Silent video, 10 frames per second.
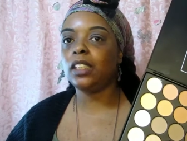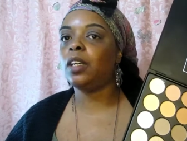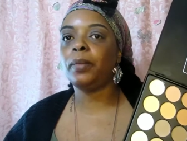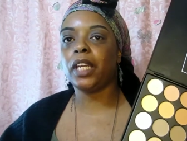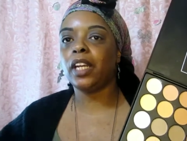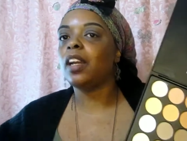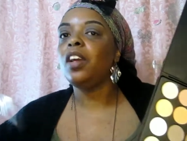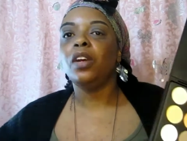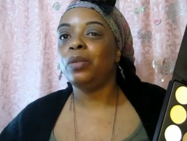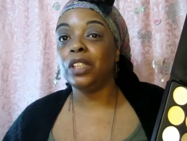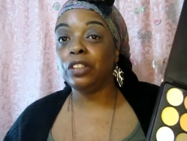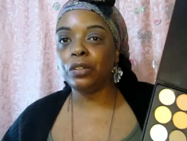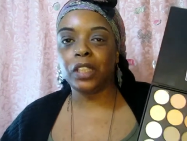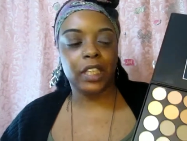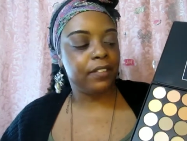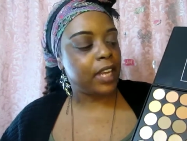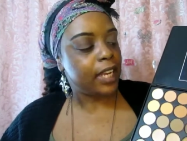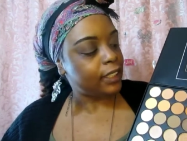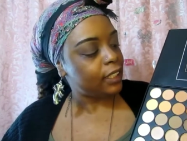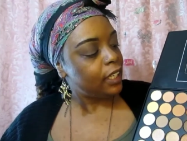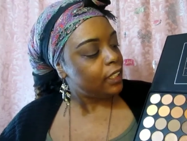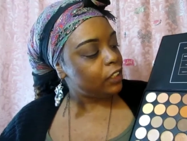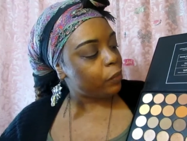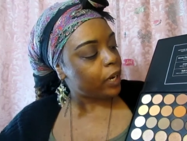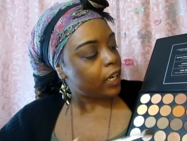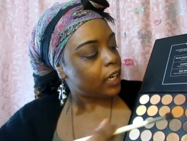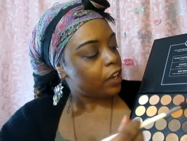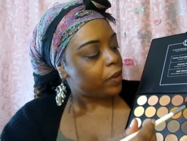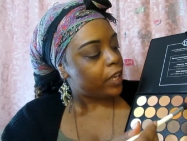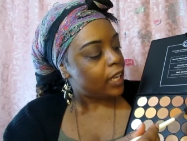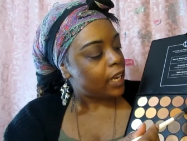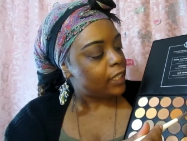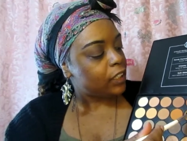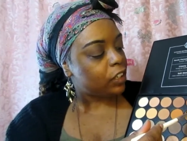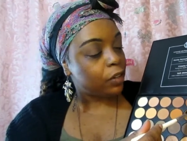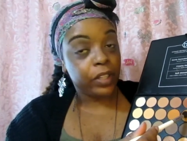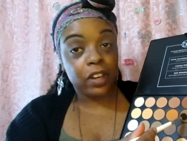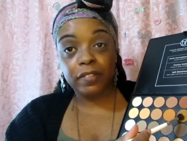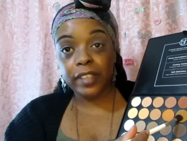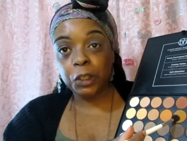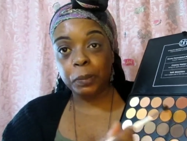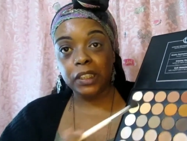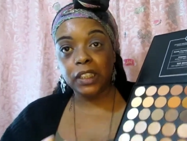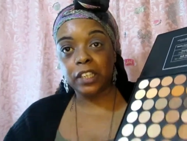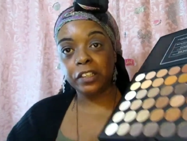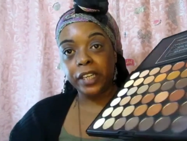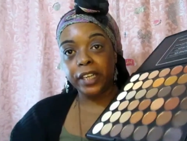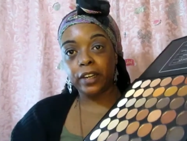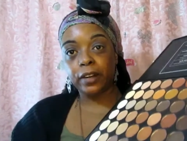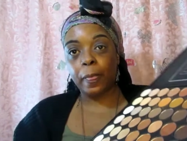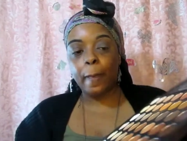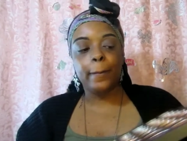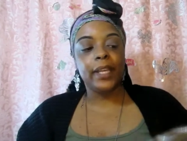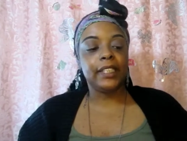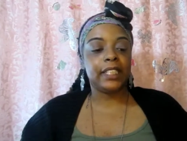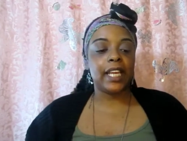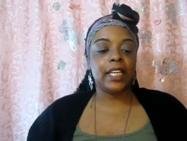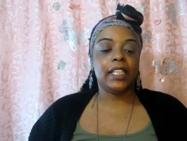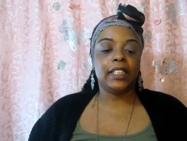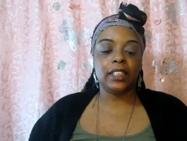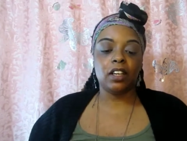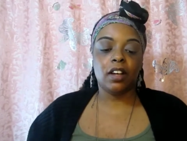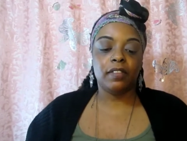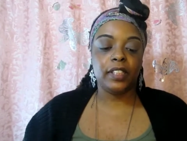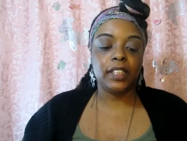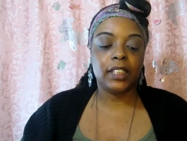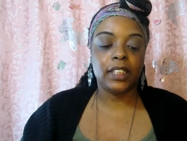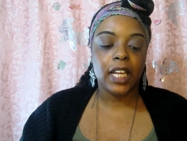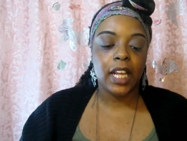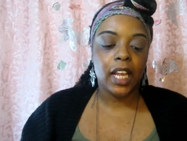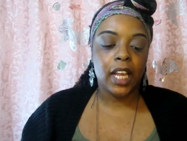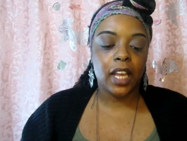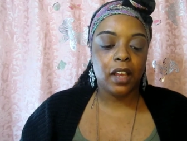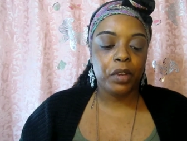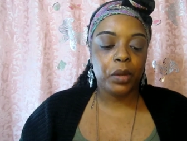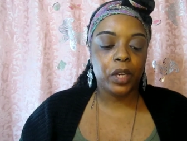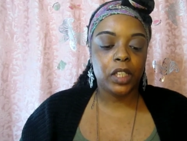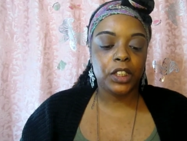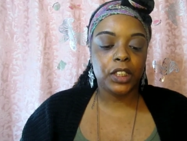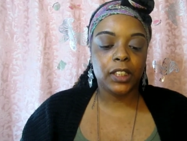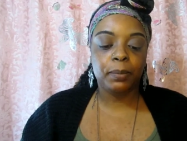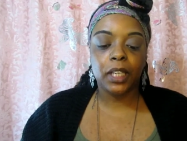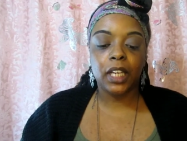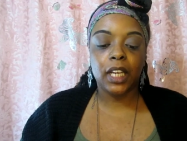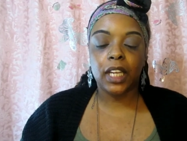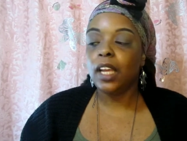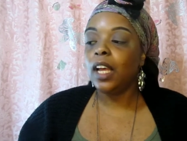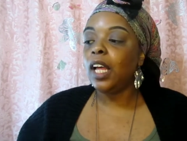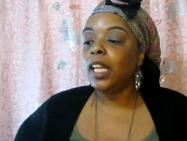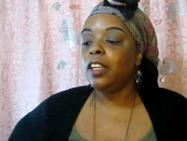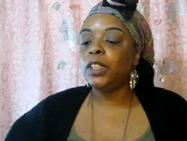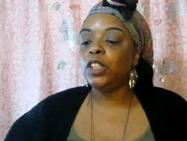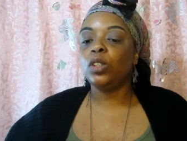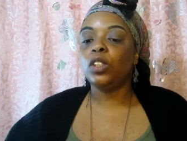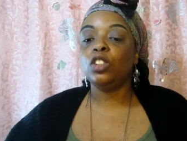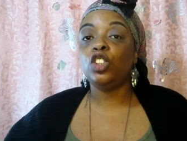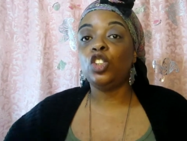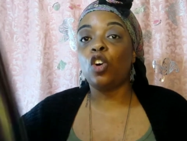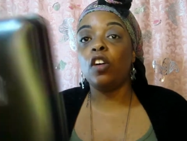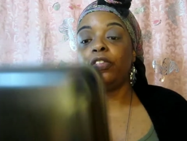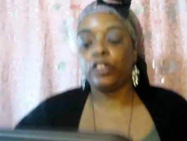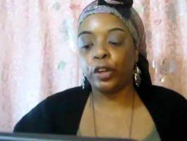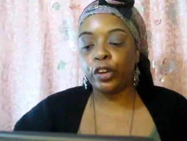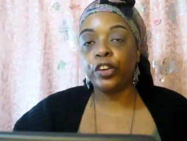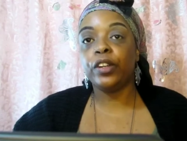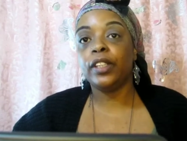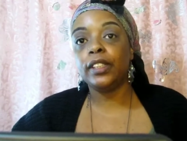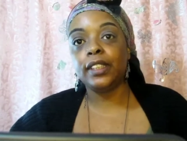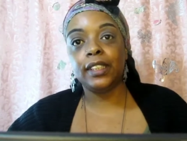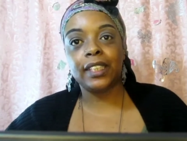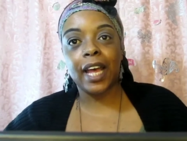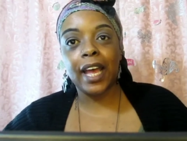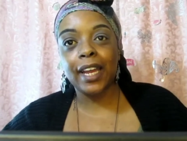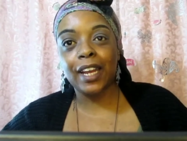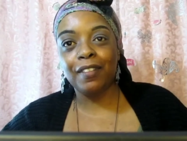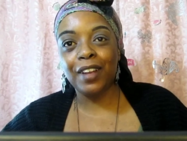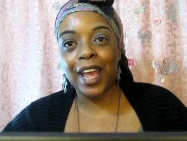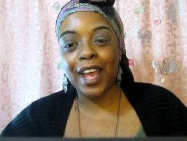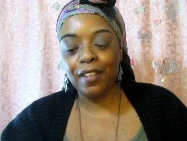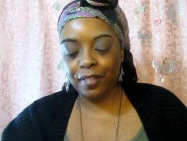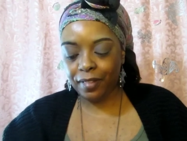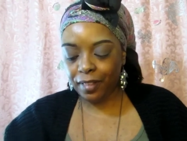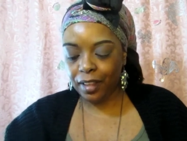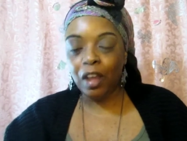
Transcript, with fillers: No, I'm kidding. We don't do any of that. So we're going to go ahead and start with our flesh based color here because again, it is the office and we want to just be a little bit on the softer side of life.